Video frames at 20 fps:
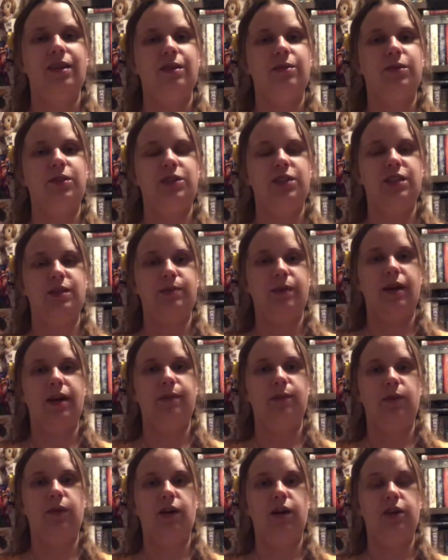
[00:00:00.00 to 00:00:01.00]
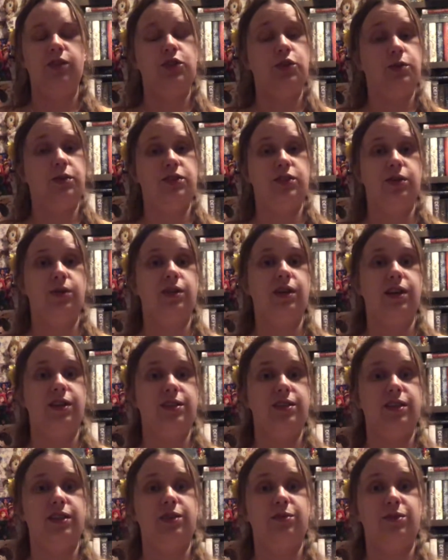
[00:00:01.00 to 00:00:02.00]
which is my new adult
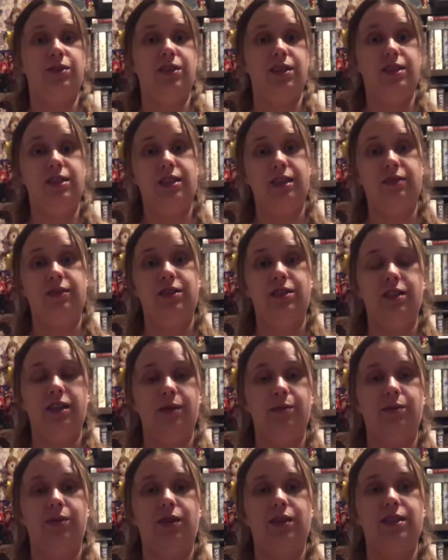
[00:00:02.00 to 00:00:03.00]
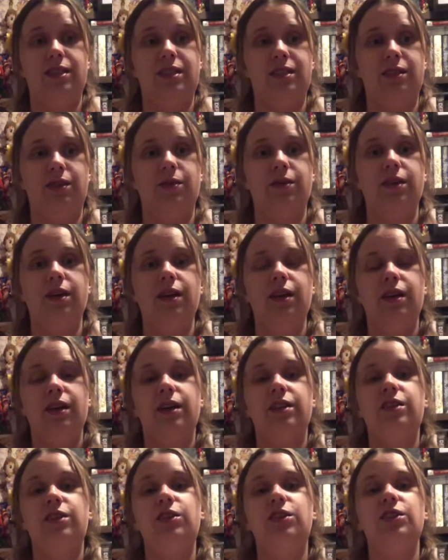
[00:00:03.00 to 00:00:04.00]
content, with it 17 plus. So
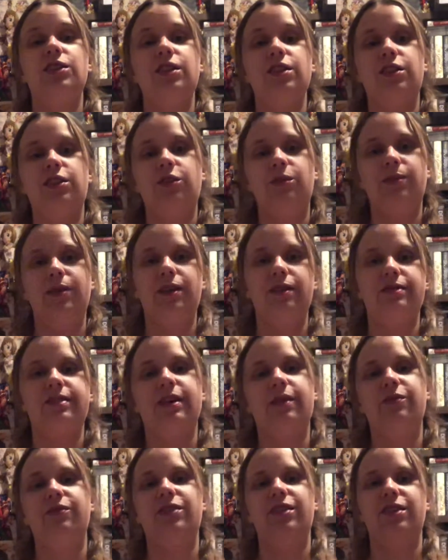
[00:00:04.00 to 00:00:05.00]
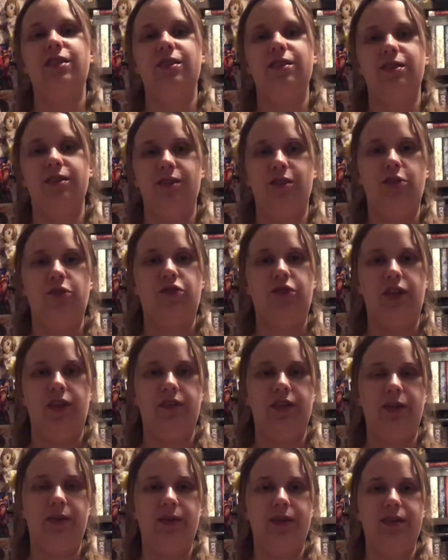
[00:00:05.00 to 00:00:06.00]
there's a little bit of something for
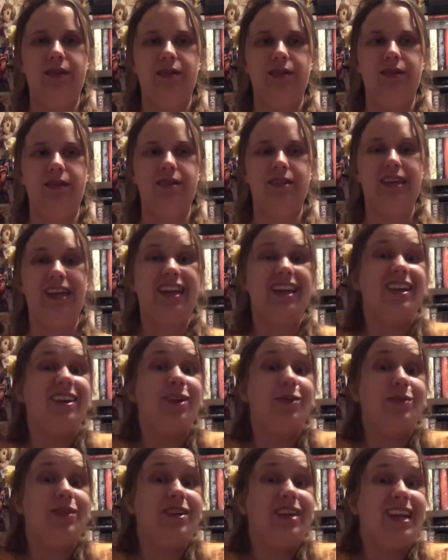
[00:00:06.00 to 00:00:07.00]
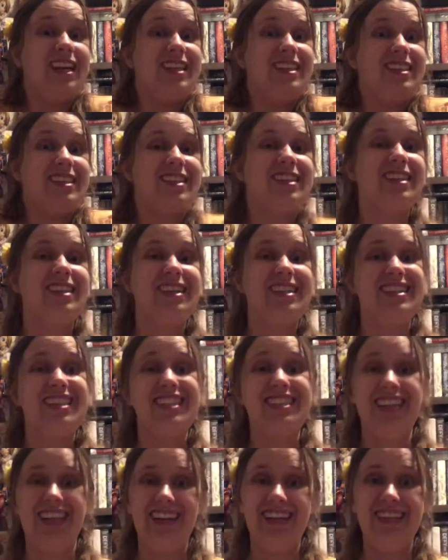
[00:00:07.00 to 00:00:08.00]
everyone. And I hope you guys are as
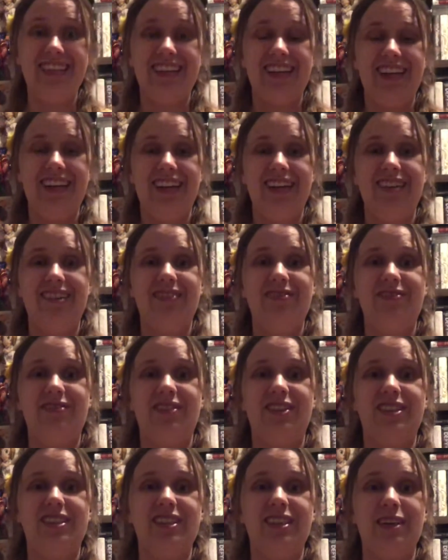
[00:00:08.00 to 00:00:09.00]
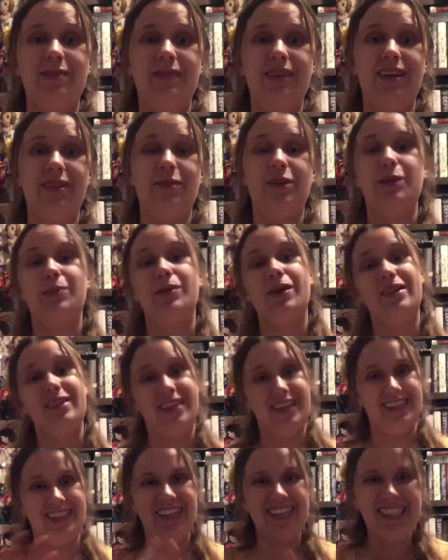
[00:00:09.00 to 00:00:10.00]
excited as I am for it to come out. Well, you're probably not
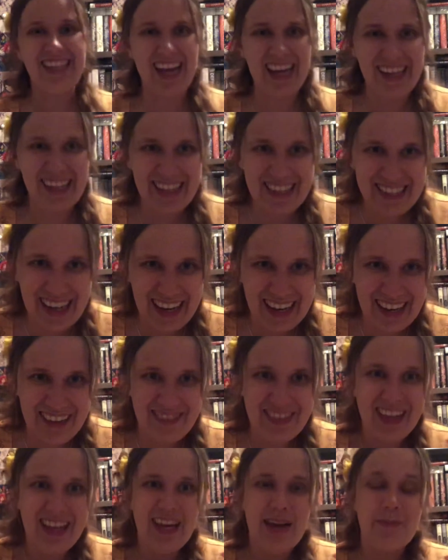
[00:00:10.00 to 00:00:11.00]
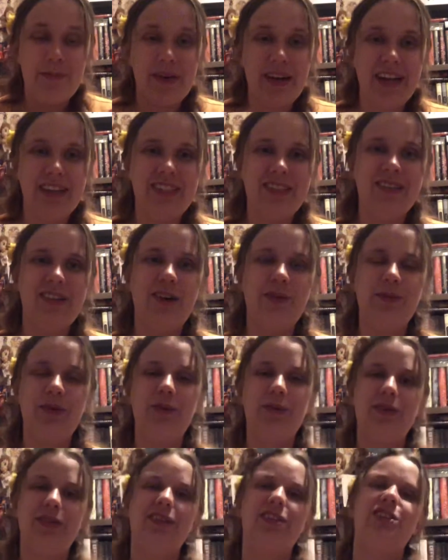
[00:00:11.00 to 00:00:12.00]
as excited as I am, but I do hope you
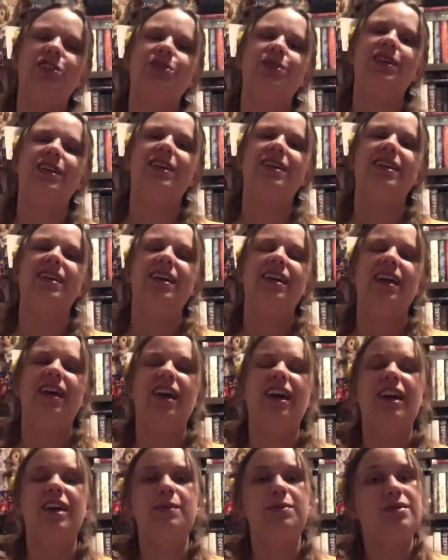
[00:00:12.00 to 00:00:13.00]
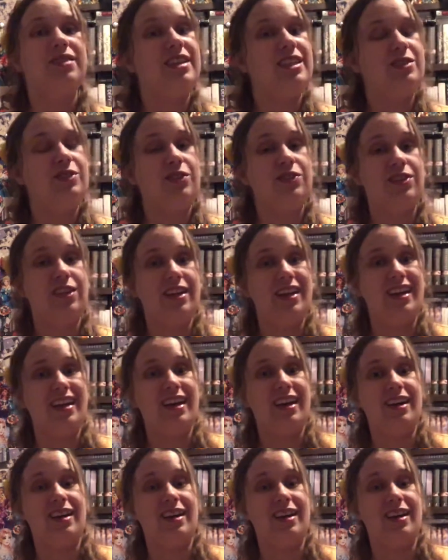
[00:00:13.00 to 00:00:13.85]
will enjoy it. And please feel free to